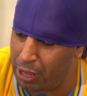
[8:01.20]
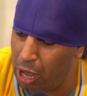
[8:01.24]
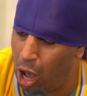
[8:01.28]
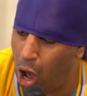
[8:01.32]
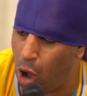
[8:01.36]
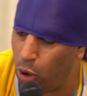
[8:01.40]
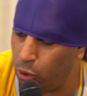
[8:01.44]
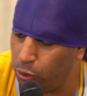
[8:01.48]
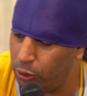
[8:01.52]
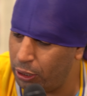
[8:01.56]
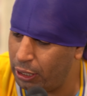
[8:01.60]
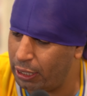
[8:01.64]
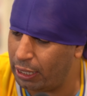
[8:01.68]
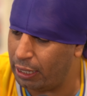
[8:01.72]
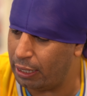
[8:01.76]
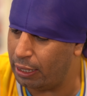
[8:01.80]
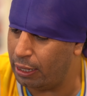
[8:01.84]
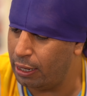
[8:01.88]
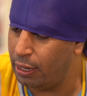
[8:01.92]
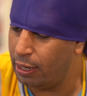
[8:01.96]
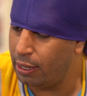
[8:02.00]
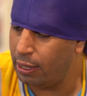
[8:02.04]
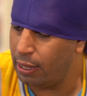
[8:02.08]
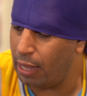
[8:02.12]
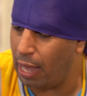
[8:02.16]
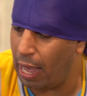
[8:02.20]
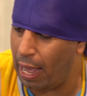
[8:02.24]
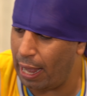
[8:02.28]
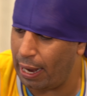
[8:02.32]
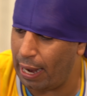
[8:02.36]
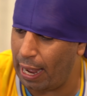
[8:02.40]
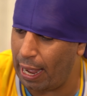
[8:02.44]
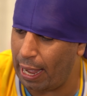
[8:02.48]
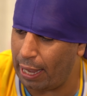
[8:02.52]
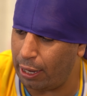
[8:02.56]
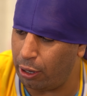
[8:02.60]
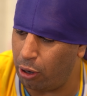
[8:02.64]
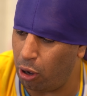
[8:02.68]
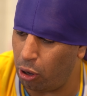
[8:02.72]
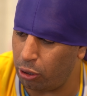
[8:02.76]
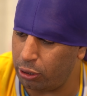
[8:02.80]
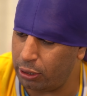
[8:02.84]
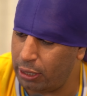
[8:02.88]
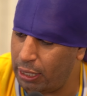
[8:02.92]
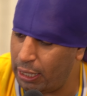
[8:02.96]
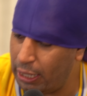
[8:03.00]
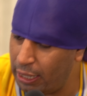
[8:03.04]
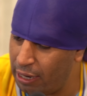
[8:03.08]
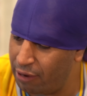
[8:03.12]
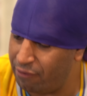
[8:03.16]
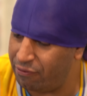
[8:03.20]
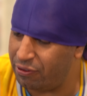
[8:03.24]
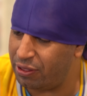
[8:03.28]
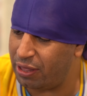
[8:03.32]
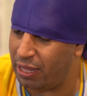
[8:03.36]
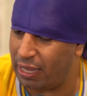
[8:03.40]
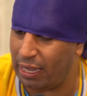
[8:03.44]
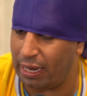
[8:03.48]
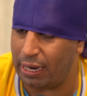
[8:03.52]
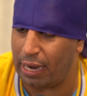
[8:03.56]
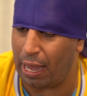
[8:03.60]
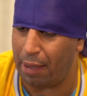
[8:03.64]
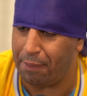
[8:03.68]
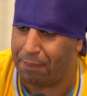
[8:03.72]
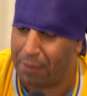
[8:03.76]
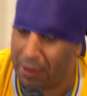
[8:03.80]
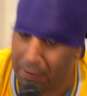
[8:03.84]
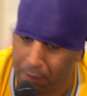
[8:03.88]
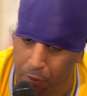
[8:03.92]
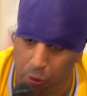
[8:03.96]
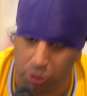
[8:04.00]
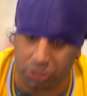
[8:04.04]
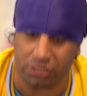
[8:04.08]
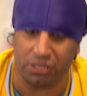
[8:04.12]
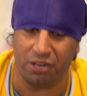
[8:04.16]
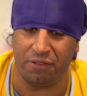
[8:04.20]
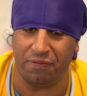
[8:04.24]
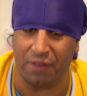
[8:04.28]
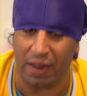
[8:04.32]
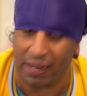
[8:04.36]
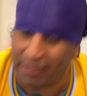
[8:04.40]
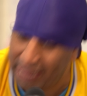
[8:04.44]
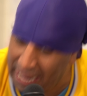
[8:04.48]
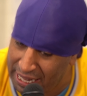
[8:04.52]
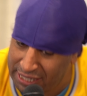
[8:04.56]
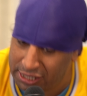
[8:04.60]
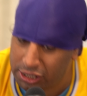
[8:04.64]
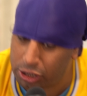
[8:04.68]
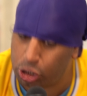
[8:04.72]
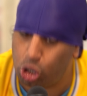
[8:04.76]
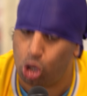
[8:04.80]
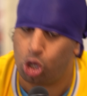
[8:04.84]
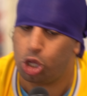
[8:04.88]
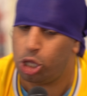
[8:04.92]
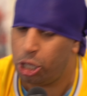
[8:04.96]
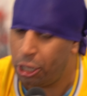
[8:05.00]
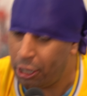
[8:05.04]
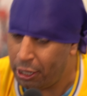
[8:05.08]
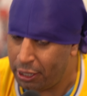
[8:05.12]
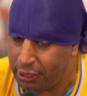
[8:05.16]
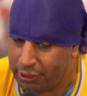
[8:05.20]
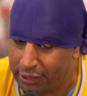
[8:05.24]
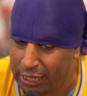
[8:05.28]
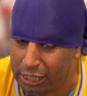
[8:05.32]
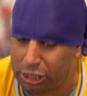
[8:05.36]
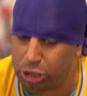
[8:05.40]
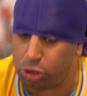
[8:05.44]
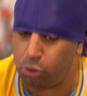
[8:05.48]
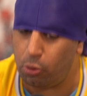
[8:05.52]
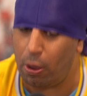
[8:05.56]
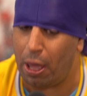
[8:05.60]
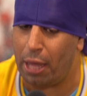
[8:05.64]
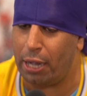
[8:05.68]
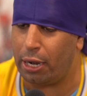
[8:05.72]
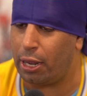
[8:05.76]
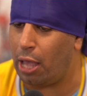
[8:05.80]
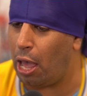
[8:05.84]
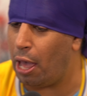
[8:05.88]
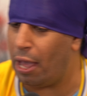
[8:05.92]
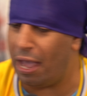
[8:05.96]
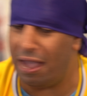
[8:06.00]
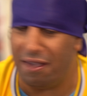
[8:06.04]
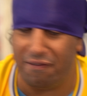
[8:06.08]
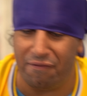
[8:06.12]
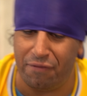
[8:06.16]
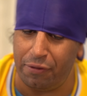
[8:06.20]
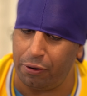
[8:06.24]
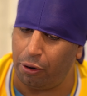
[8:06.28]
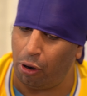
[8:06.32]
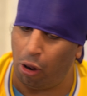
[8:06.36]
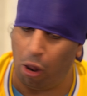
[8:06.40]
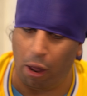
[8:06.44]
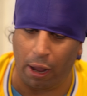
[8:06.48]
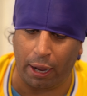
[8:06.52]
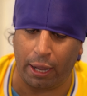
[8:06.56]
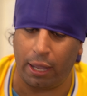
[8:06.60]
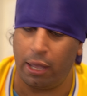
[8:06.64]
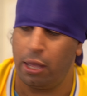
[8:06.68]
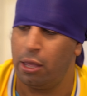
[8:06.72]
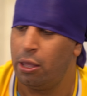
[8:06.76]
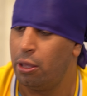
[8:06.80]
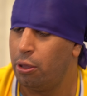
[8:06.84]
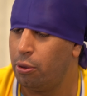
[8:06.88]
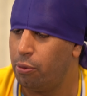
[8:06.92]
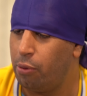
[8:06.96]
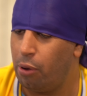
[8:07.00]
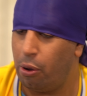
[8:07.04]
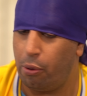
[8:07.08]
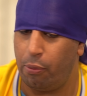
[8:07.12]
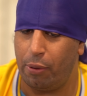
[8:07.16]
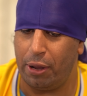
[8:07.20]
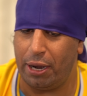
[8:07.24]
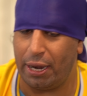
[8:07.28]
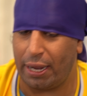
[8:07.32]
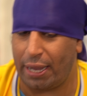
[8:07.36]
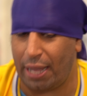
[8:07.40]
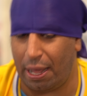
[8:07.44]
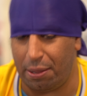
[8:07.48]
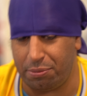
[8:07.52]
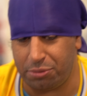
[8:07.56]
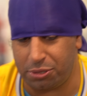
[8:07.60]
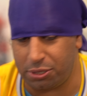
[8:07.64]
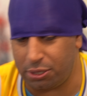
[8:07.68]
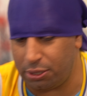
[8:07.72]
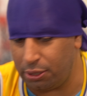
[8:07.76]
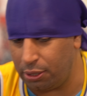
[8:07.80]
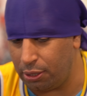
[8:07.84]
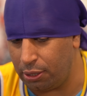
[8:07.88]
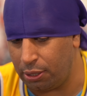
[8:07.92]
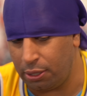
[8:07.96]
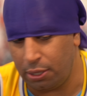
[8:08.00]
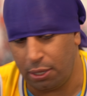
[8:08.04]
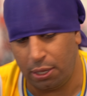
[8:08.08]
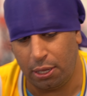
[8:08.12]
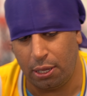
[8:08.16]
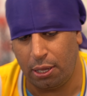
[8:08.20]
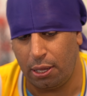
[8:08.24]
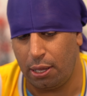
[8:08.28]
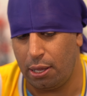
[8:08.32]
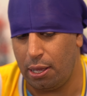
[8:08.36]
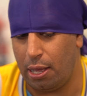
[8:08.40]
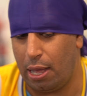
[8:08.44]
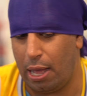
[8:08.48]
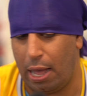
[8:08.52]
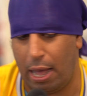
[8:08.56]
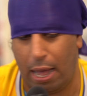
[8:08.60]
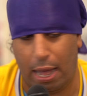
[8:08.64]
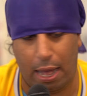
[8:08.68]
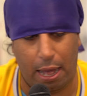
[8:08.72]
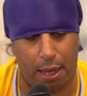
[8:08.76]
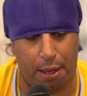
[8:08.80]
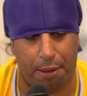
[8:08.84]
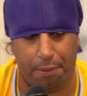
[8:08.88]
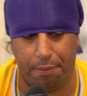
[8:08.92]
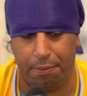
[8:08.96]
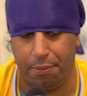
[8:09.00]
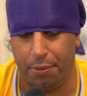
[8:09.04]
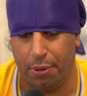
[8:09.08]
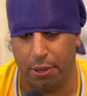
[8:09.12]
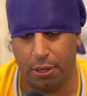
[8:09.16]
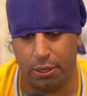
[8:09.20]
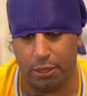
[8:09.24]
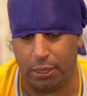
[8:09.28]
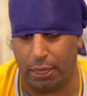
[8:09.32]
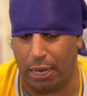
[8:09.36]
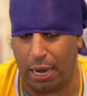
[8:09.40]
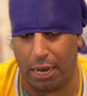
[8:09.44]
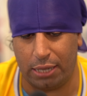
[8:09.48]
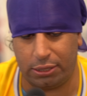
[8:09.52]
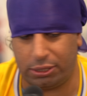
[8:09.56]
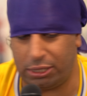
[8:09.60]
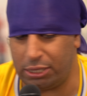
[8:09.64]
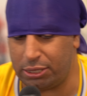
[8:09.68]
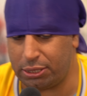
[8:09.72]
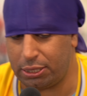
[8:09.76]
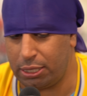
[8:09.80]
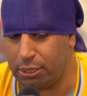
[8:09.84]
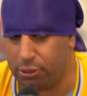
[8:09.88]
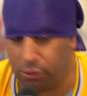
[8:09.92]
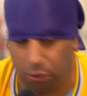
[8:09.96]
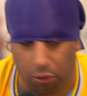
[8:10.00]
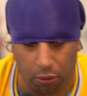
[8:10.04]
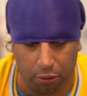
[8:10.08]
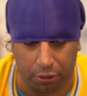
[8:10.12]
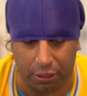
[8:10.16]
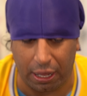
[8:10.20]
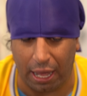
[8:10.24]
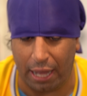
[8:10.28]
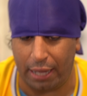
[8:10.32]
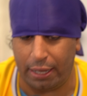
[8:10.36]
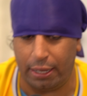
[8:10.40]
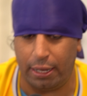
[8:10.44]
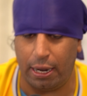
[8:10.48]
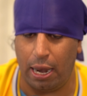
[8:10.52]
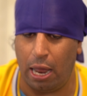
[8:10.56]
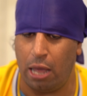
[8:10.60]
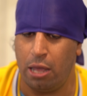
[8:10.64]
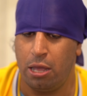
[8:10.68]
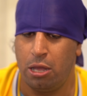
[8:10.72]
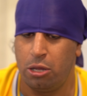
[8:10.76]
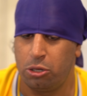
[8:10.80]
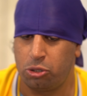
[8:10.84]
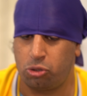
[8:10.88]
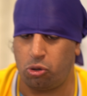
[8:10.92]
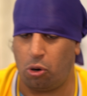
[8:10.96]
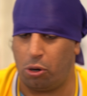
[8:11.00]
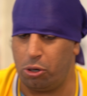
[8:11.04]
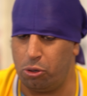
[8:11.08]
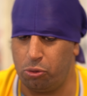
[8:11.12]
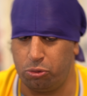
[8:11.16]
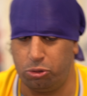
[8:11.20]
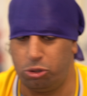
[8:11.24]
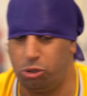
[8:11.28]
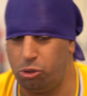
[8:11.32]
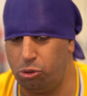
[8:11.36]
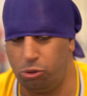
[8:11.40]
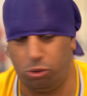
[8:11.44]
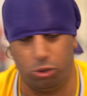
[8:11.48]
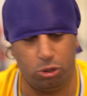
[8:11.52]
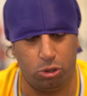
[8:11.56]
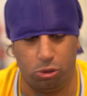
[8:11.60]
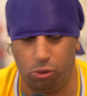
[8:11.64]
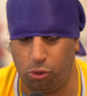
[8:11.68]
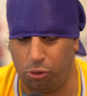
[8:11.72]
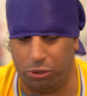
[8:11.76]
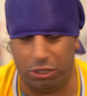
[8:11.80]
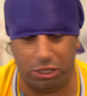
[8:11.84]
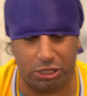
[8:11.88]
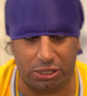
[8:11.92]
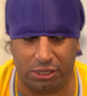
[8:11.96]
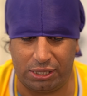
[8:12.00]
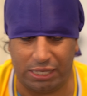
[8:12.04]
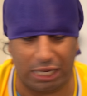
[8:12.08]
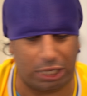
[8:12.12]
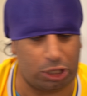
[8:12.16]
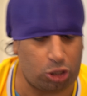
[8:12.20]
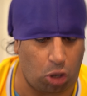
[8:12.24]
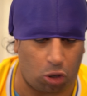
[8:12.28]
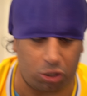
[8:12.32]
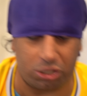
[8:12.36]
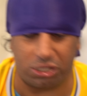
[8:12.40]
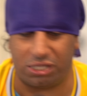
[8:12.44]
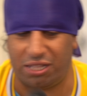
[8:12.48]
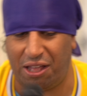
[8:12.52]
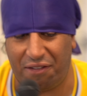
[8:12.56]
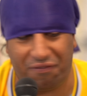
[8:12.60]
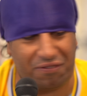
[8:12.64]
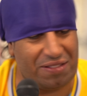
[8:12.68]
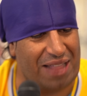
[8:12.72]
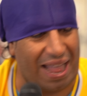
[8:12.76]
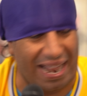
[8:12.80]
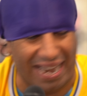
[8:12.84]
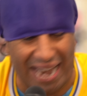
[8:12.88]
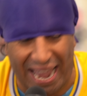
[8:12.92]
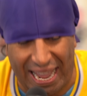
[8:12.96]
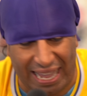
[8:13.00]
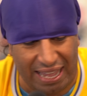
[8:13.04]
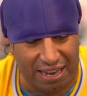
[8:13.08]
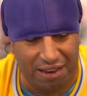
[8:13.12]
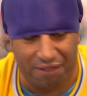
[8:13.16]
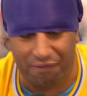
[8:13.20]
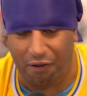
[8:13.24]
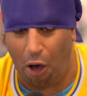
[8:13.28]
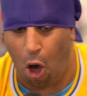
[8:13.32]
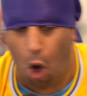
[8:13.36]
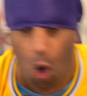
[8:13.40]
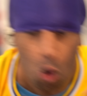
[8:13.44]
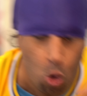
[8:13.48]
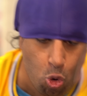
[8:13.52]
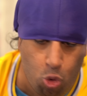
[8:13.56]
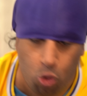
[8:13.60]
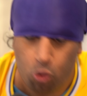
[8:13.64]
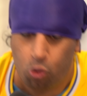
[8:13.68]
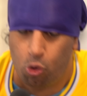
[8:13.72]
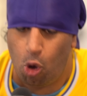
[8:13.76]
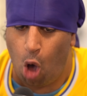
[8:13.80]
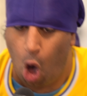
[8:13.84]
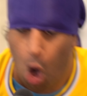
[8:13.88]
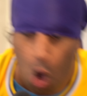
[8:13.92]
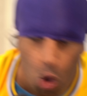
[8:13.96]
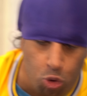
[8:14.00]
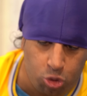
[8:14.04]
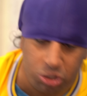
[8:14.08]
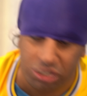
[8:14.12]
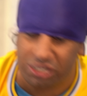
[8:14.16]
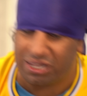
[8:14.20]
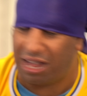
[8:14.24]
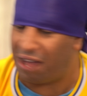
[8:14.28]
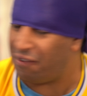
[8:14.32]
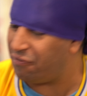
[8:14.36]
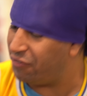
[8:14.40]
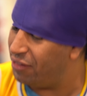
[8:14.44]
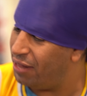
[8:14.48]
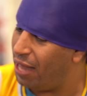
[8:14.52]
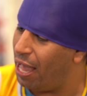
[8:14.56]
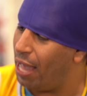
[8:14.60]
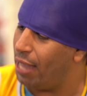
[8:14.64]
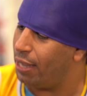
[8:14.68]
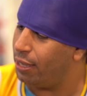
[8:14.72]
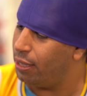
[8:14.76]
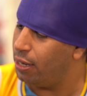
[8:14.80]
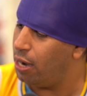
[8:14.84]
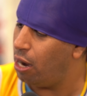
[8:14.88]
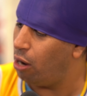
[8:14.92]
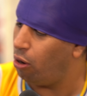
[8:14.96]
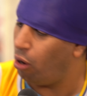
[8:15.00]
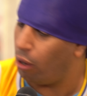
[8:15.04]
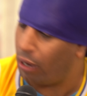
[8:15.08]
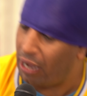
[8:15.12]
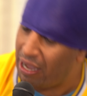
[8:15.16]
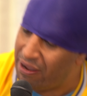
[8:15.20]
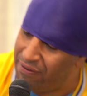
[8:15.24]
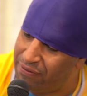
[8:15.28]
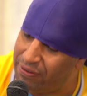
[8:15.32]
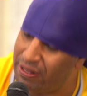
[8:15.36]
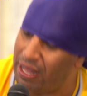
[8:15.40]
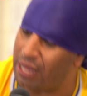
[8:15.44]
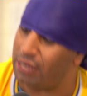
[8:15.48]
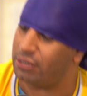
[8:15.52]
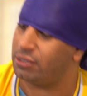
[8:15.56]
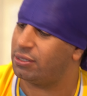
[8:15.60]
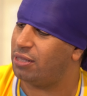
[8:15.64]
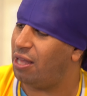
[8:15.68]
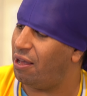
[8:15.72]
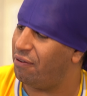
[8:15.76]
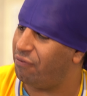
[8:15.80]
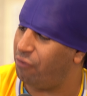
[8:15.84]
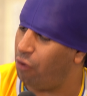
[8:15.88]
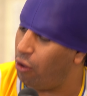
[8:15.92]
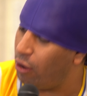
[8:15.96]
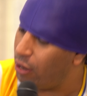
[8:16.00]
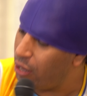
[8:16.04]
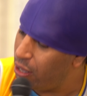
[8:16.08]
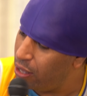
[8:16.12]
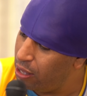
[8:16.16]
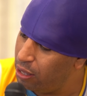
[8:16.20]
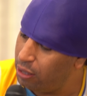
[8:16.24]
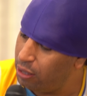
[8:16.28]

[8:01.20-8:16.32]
be holy and godly and everything, and be positive. That's the way to go. Even, like, well, when it comes to... you know, sisters and all that, you know, trying to do all this TikTok stuff and that negative ho stuff and that, you know, like, even that stuff, like,